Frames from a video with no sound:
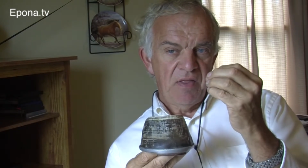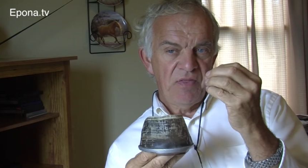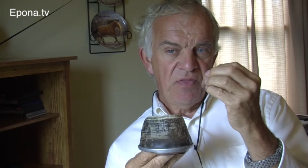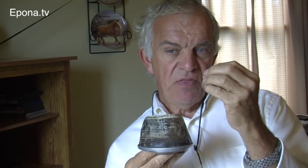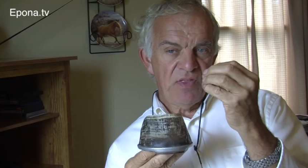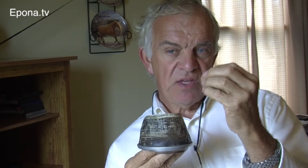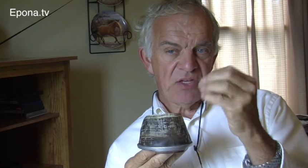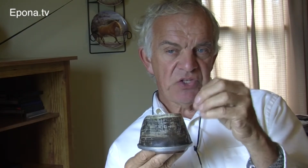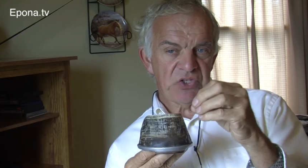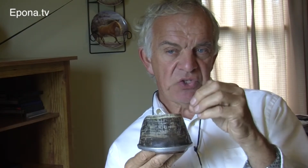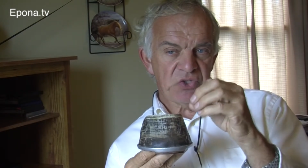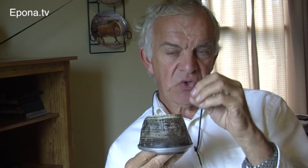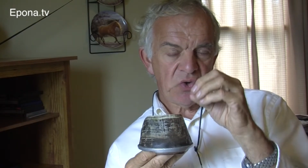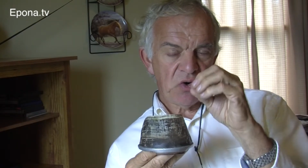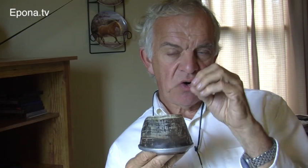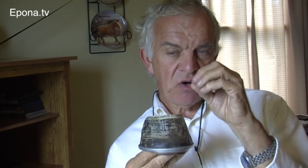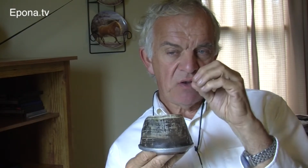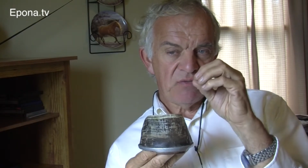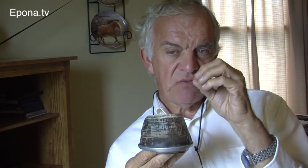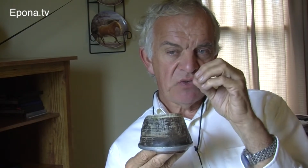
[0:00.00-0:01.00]
this
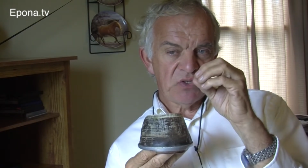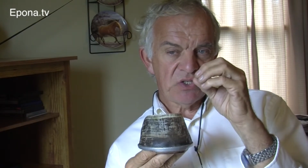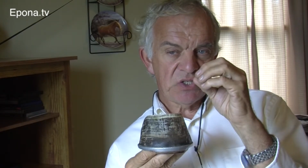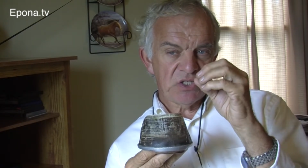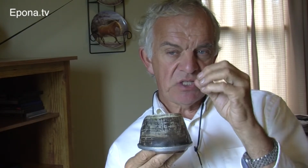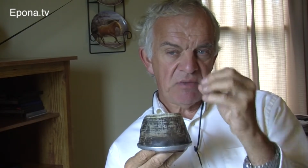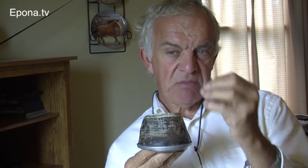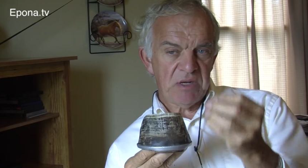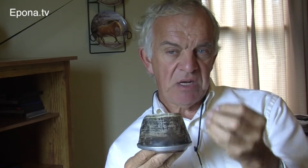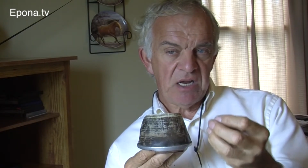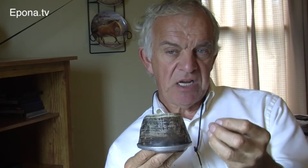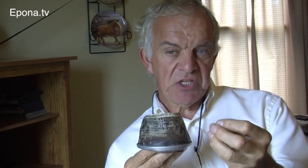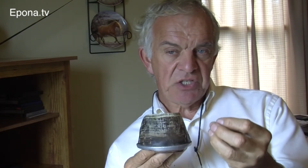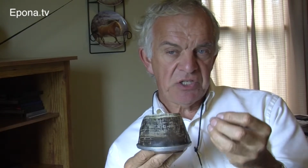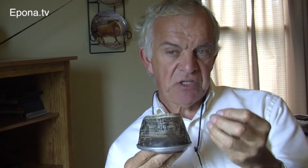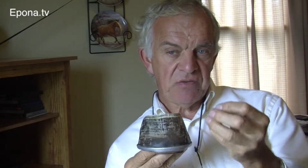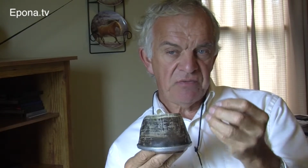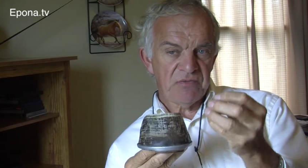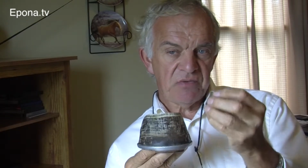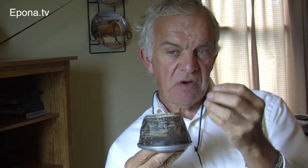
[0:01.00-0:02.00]
sort of
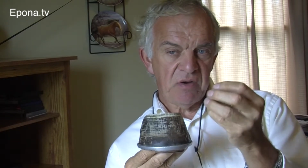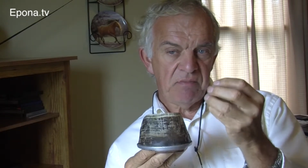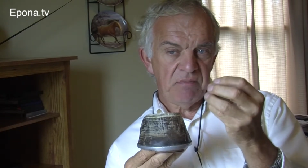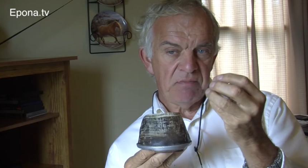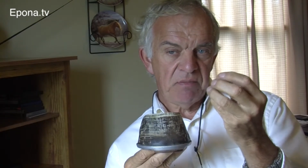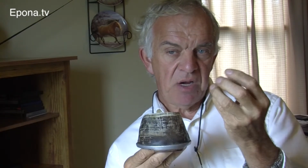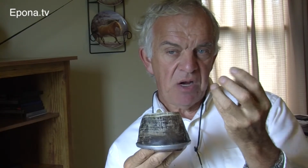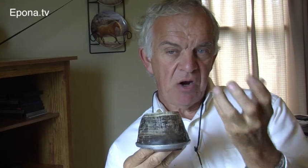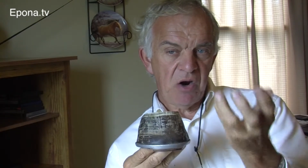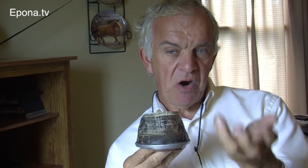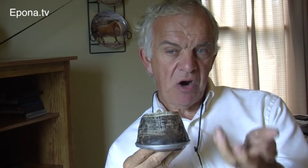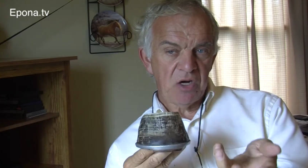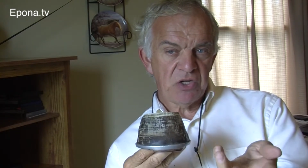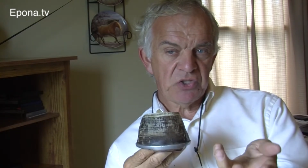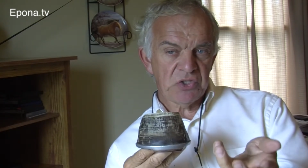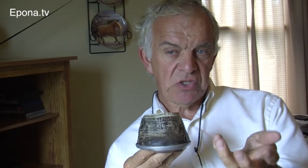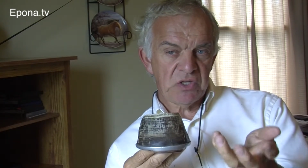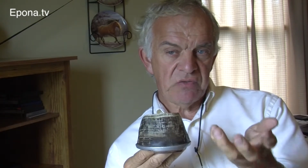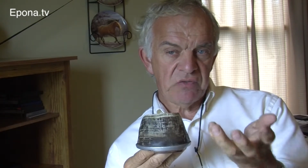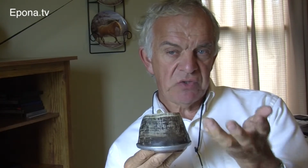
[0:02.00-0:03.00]
stimulation from a hard
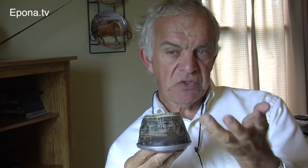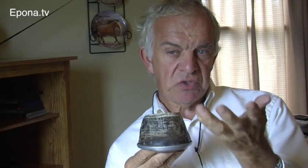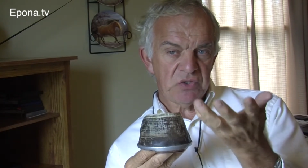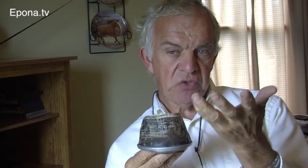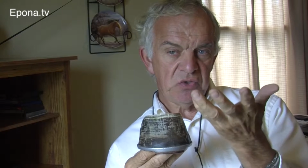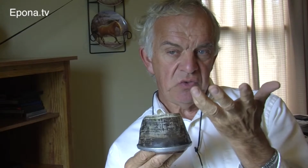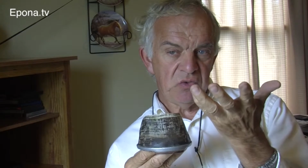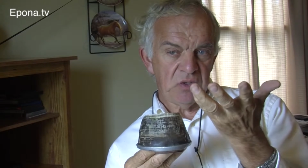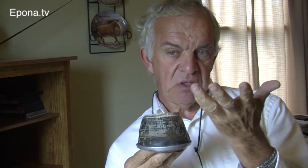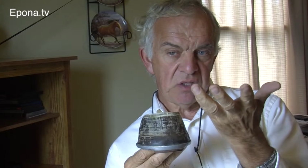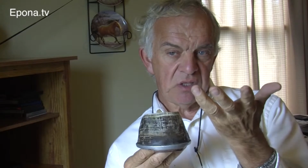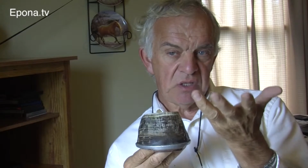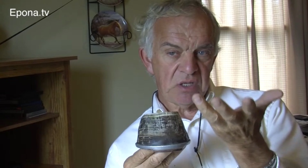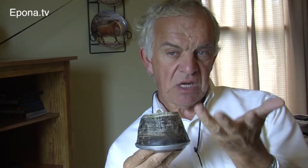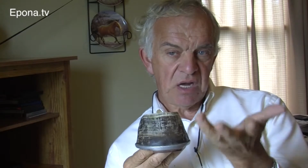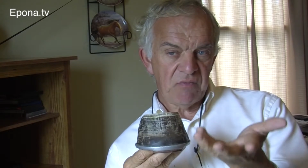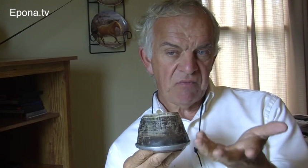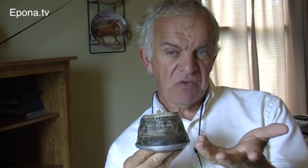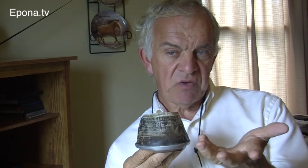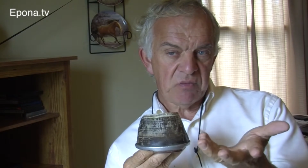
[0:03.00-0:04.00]
surface to a
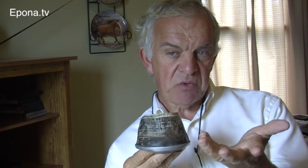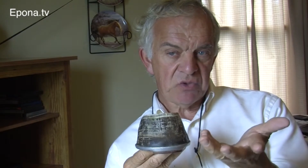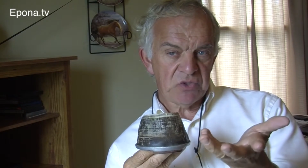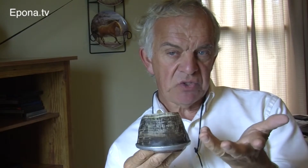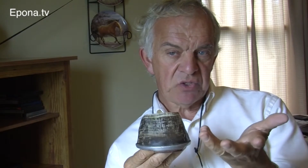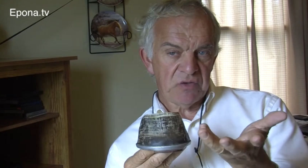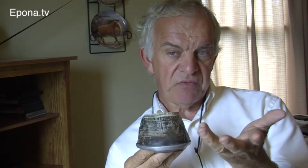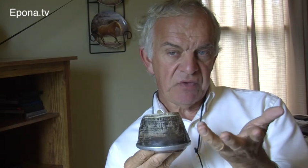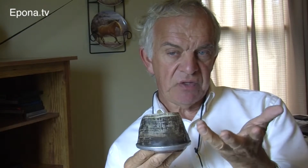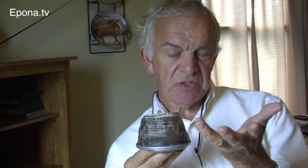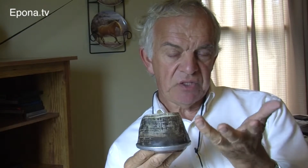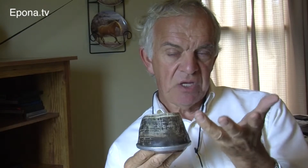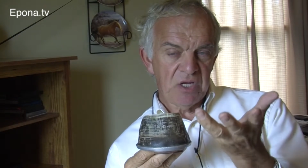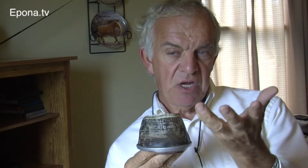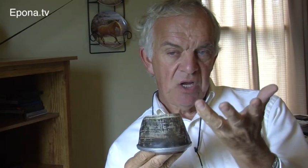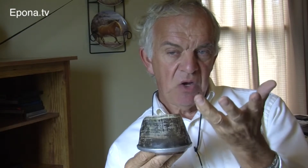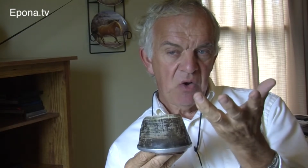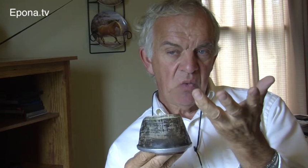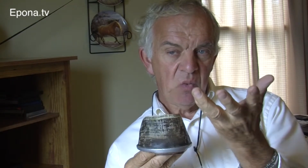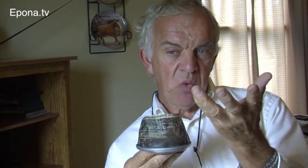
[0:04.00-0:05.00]
comfortable surface,
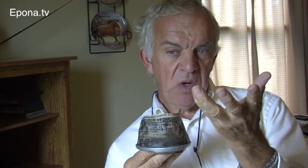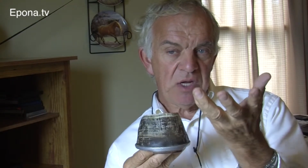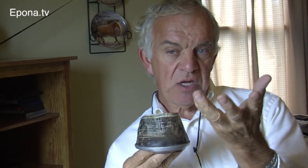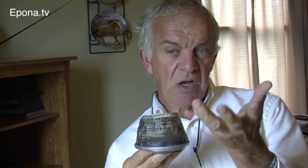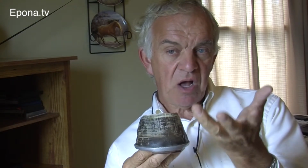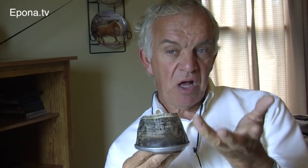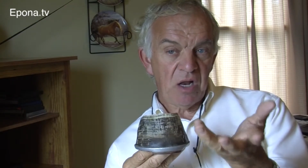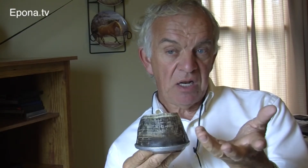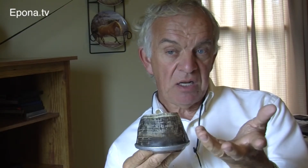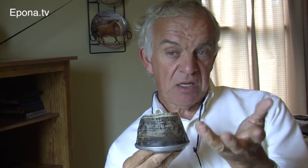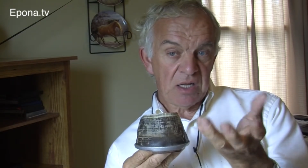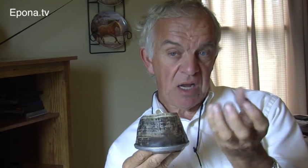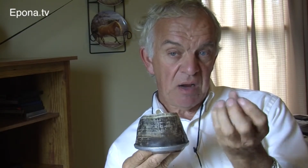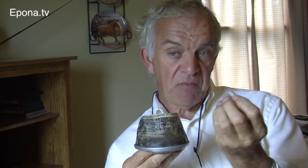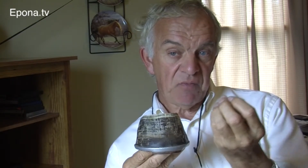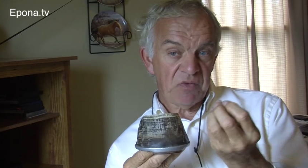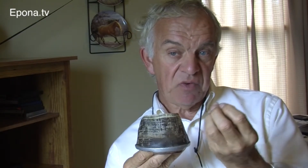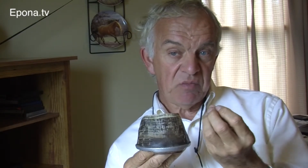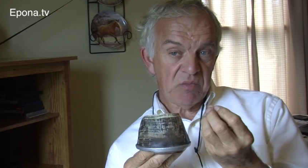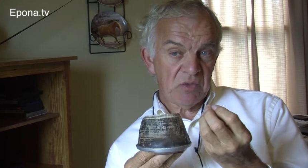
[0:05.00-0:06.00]
we call it
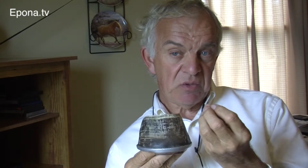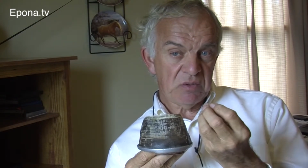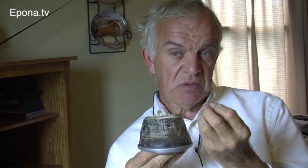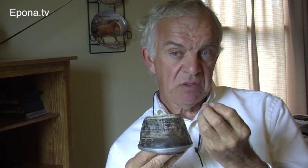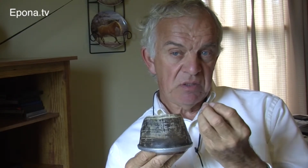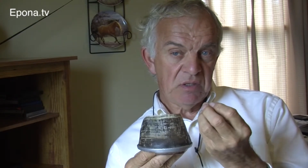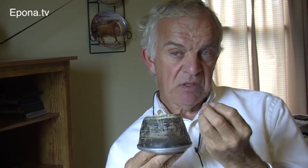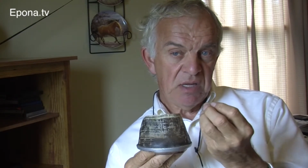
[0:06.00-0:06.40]
comfortable.